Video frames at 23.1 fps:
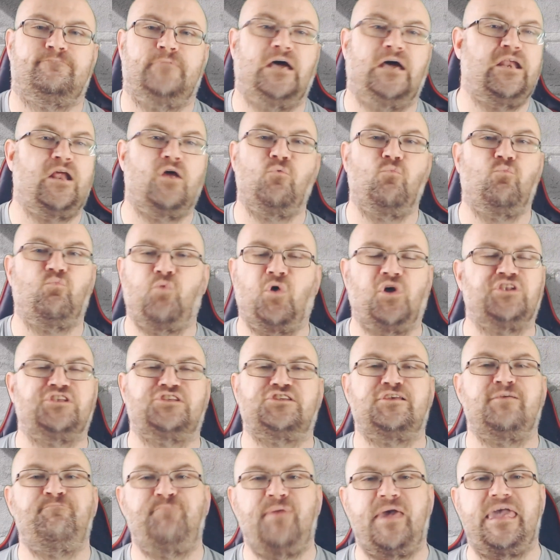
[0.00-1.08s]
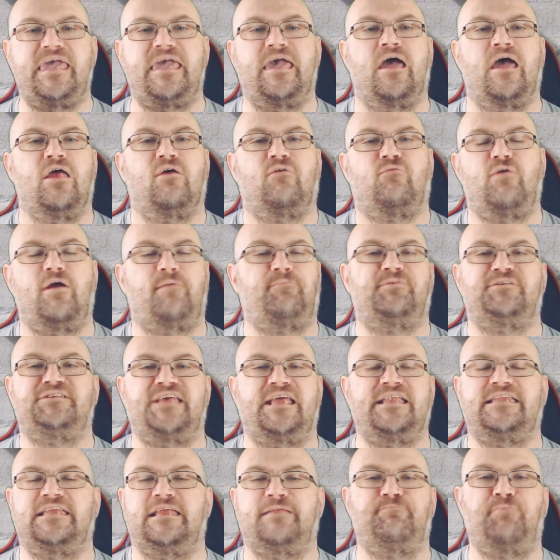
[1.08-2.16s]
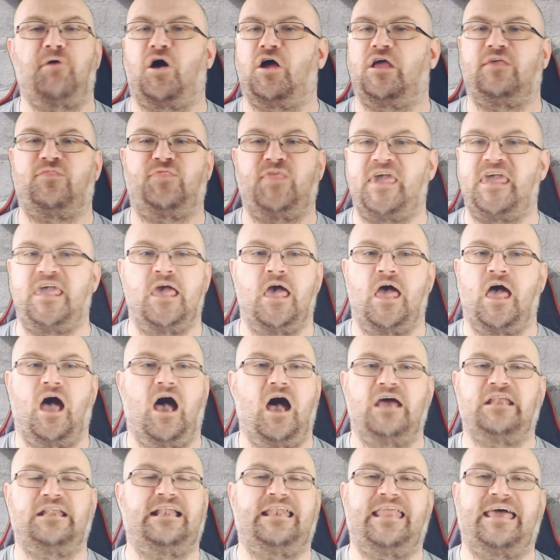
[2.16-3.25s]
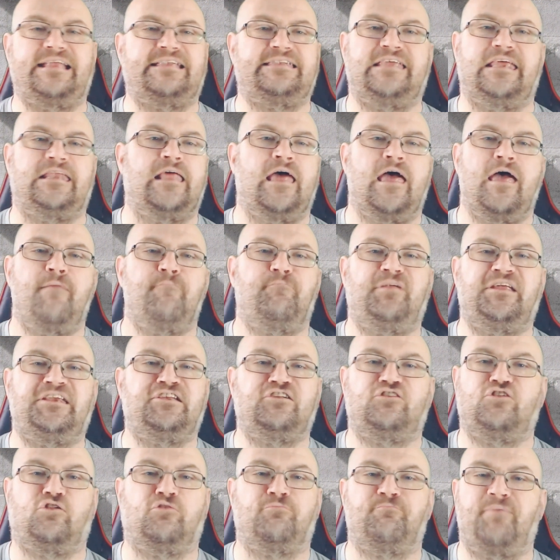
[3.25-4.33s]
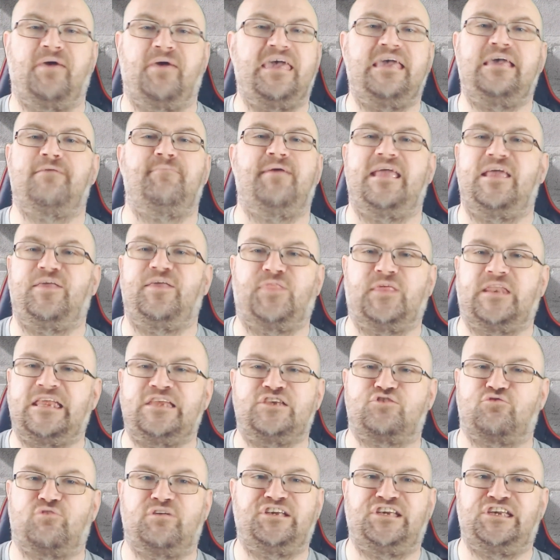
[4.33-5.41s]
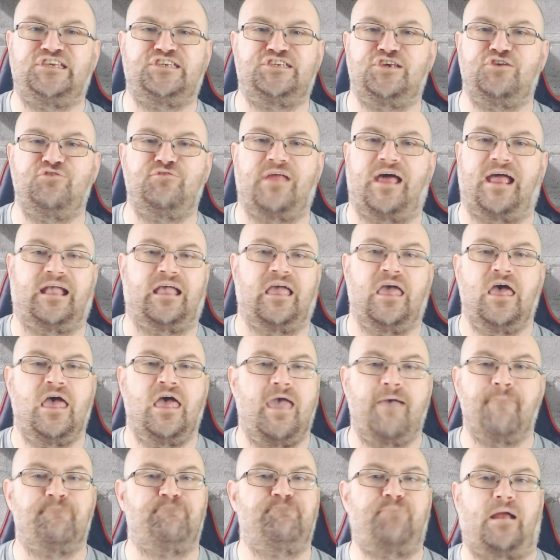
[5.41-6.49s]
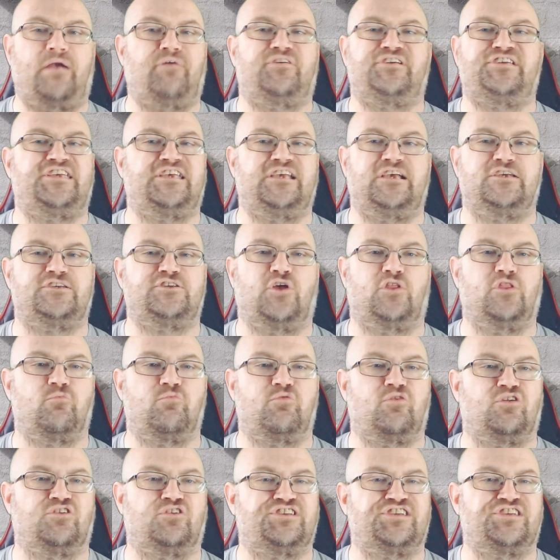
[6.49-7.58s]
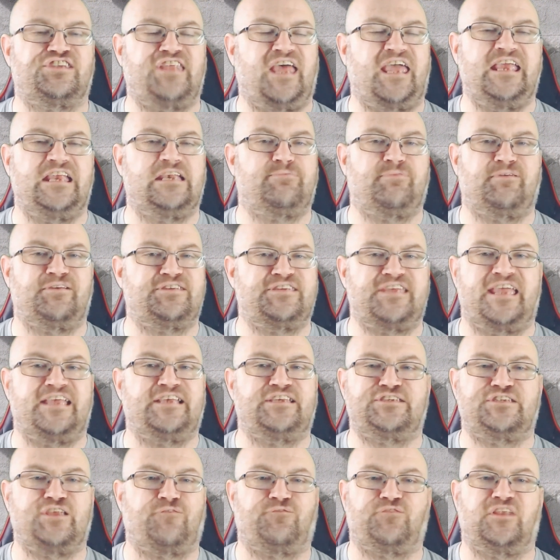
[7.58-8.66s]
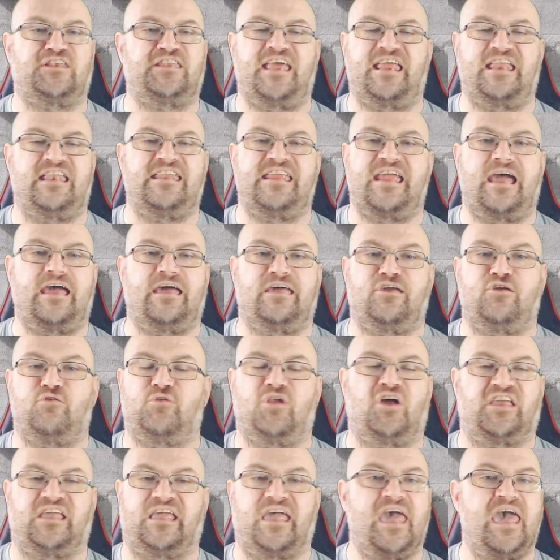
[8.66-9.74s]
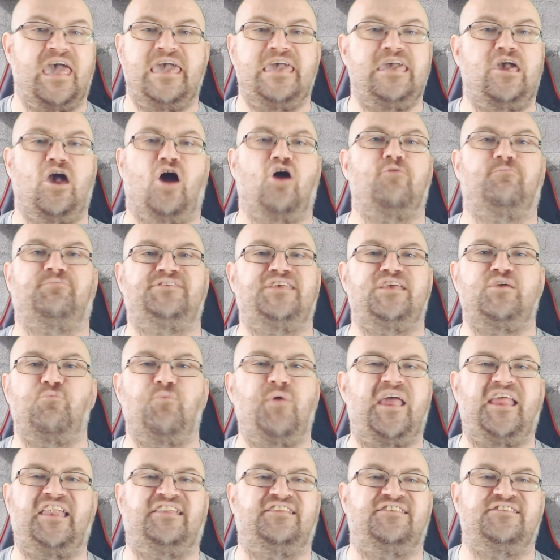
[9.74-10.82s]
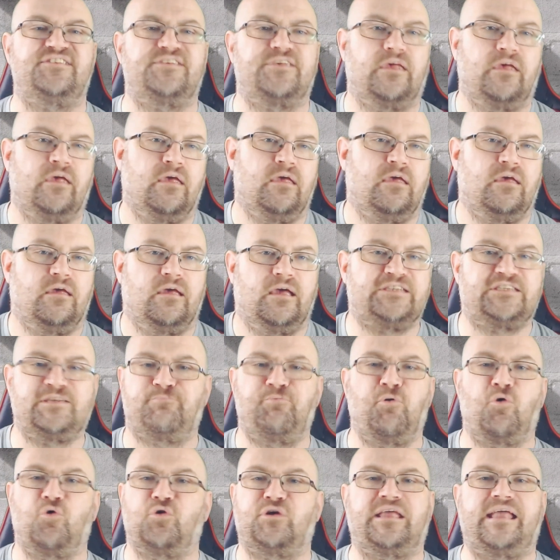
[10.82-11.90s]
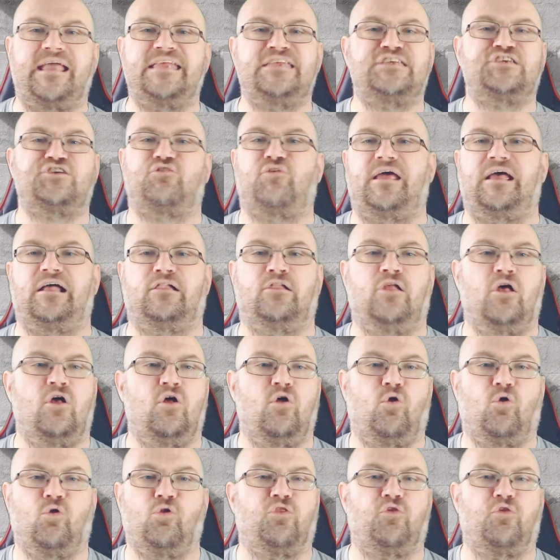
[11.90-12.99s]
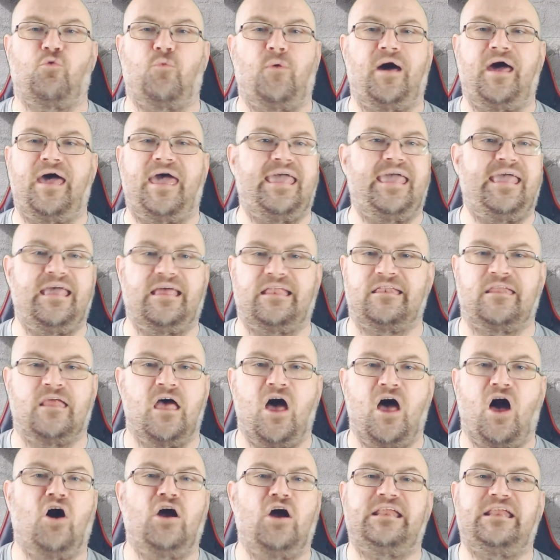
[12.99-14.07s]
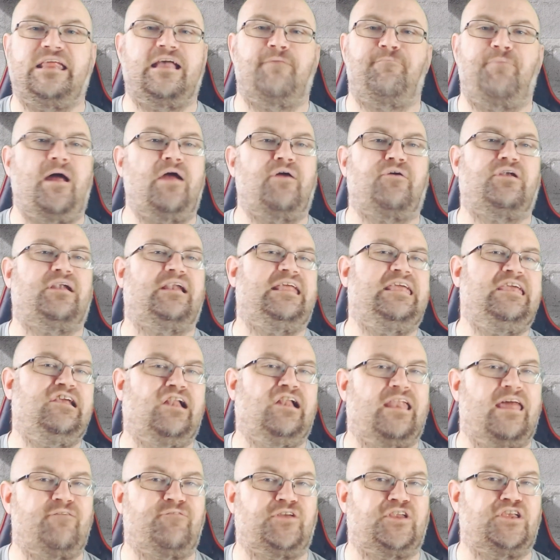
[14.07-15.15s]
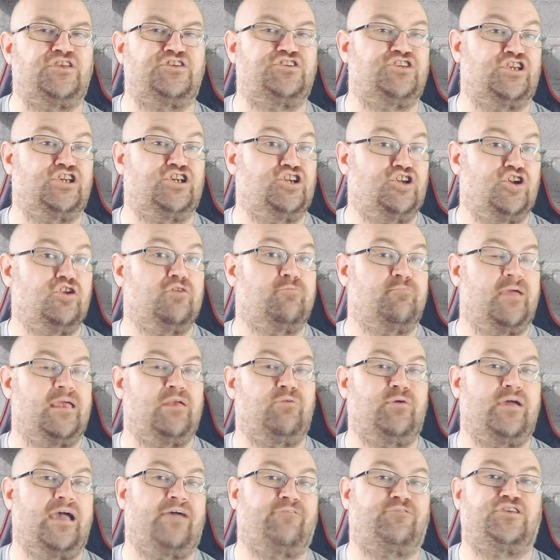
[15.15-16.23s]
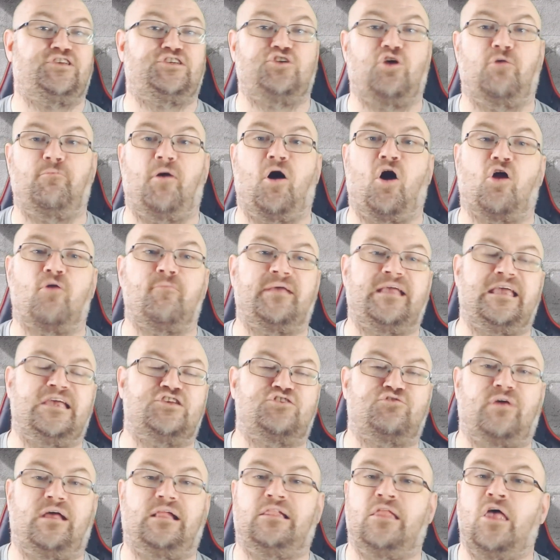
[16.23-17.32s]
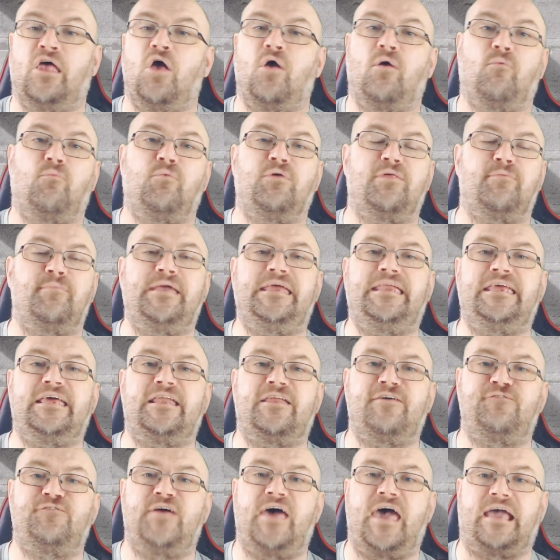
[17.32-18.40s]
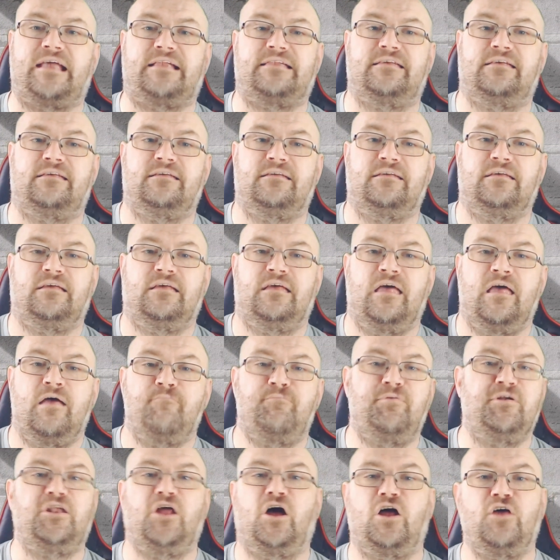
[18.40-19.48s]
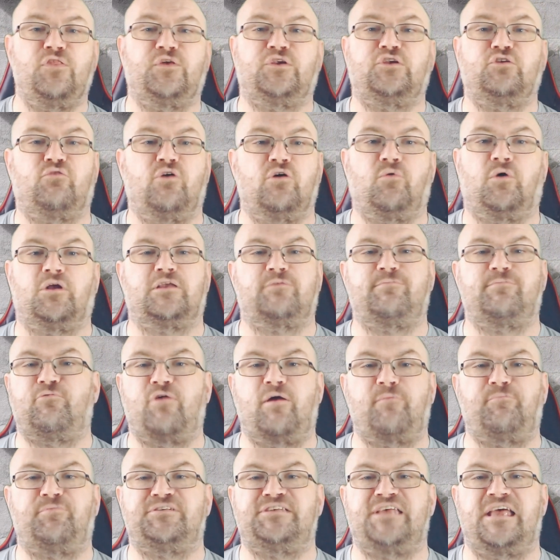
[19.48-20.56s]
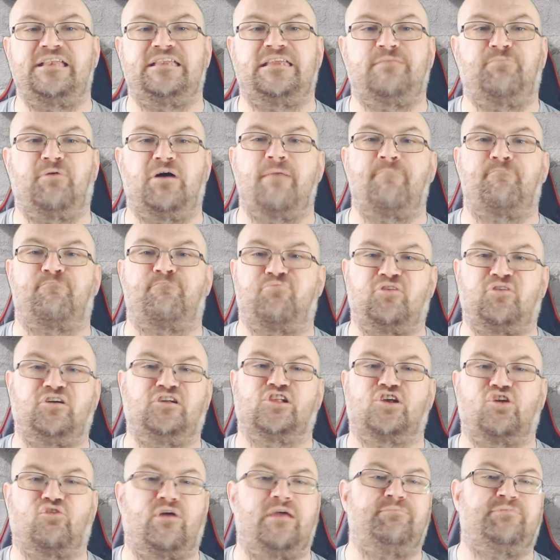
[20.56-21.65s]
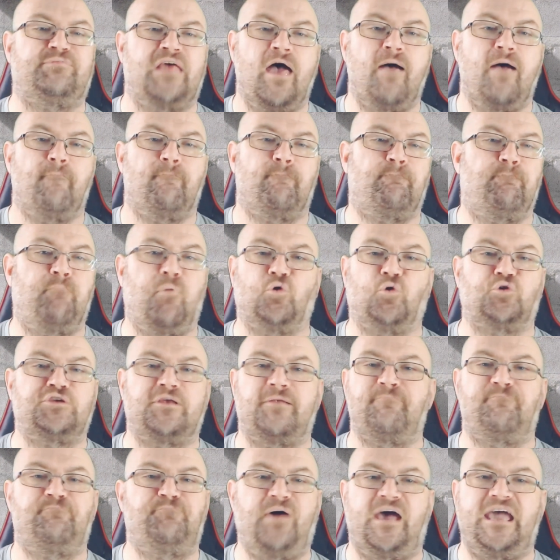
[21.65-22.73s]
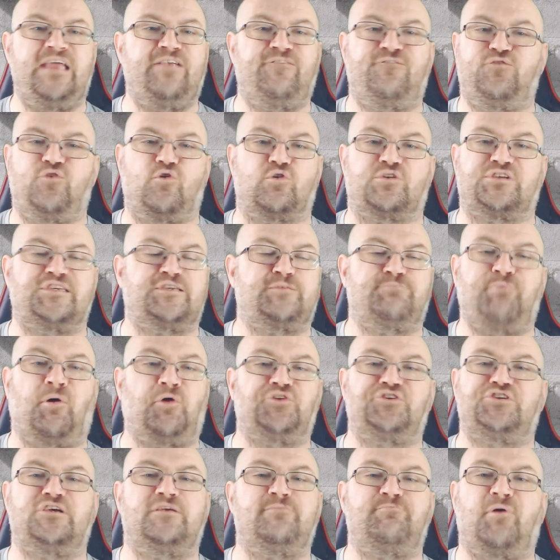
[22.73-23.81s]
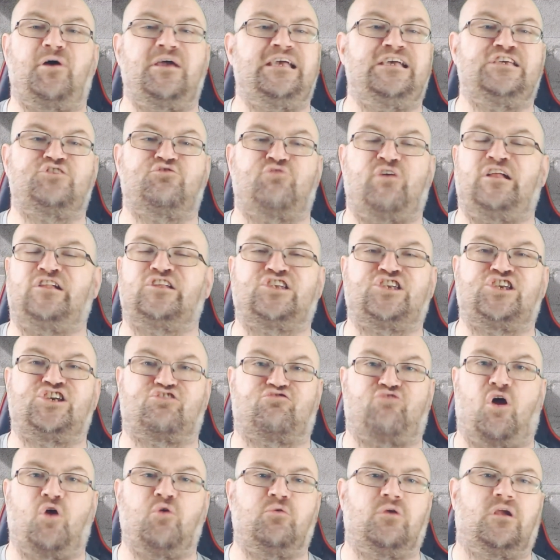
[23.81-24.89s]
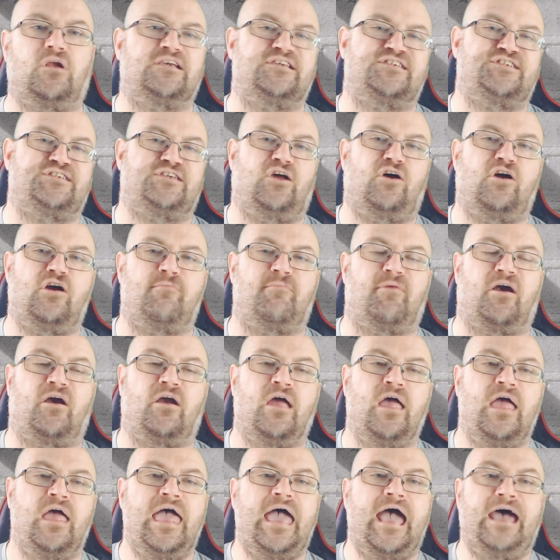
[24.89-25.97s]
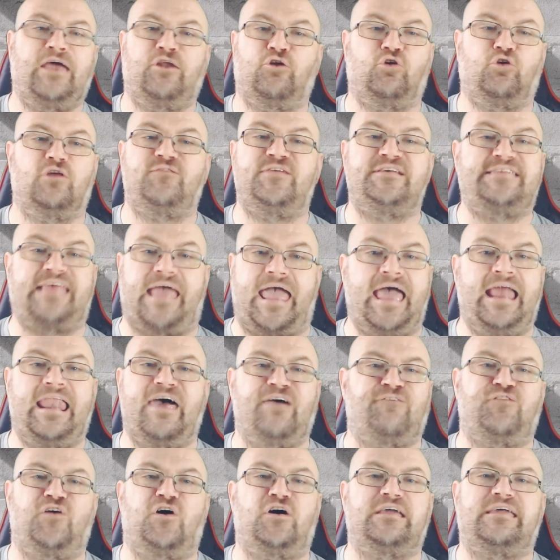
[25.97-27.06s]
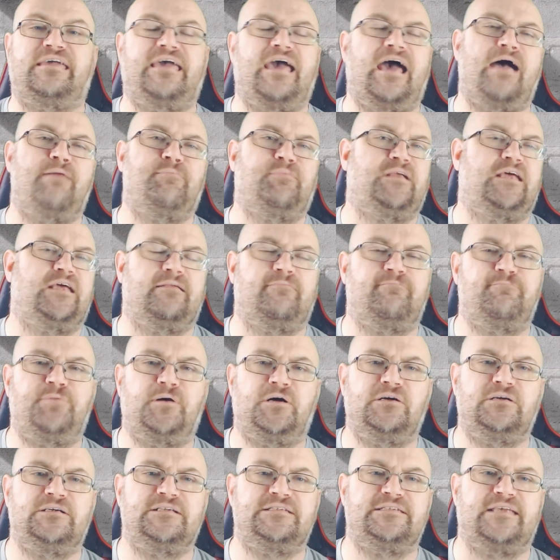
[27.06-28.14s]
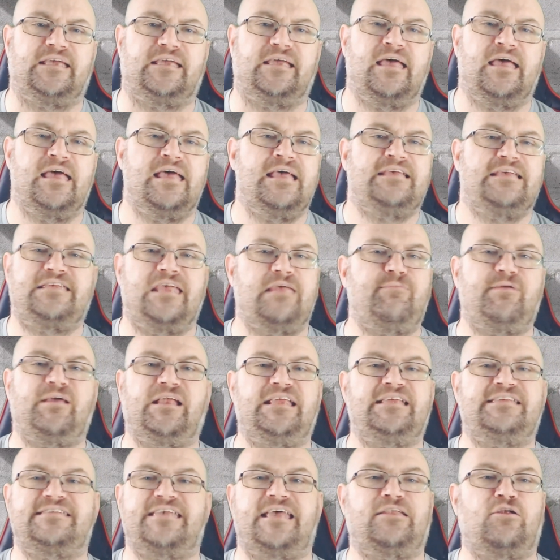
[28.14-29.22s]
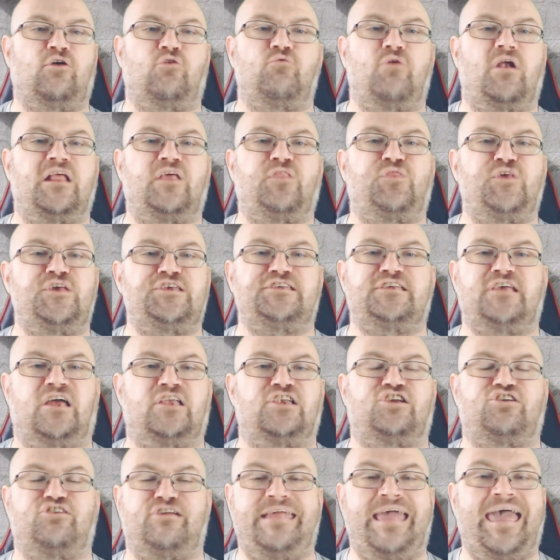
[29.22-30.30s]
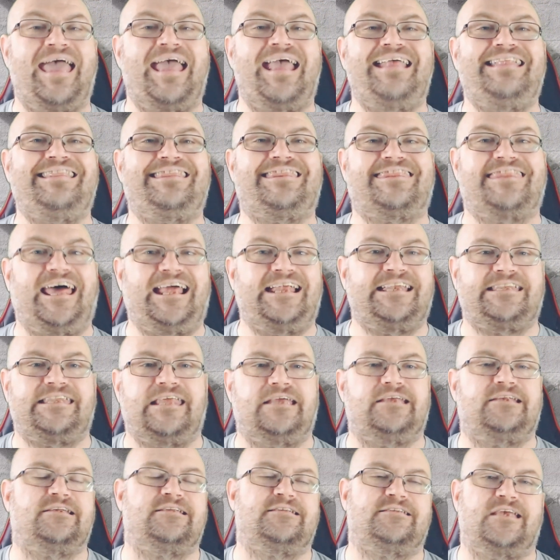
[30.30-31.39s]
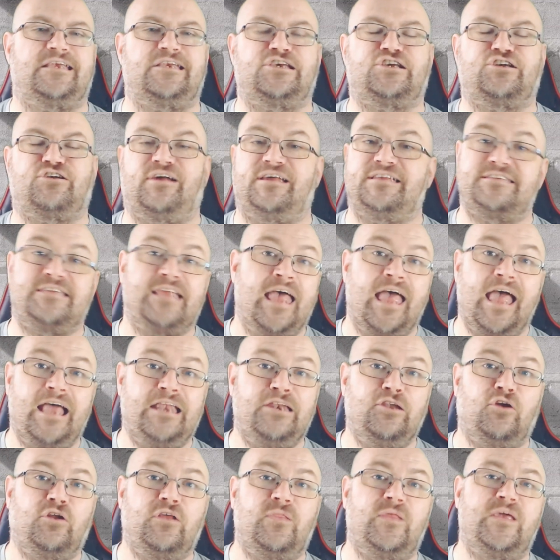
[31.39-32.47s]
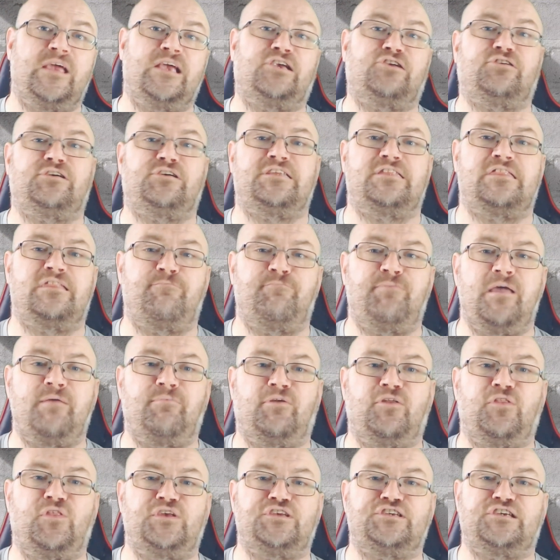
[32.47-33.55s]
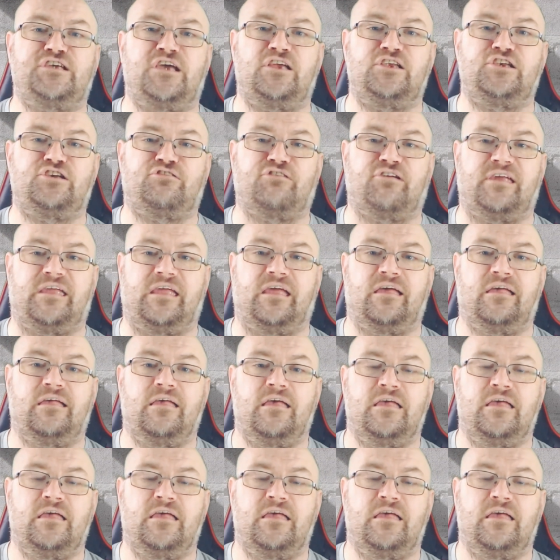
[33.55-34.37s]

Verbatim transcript: I don't want to be represented by the unelected political pygmy that is Rishi Sunak, embarrassing us on the world stage by saying stuff to Netanyahu like he hopes he wins, and supporting Israel all the way and hiding apparent legal evidence that should mean we have to stop arming Israel with immediate effect. But neither do I want to be represented by a brill-creamed, bought and paid for, sponsored by Israel drone like Starmer and all of his LFI cabinet and party, seemingly set on running this country in that nation's interests and not in the interests of the people of this country.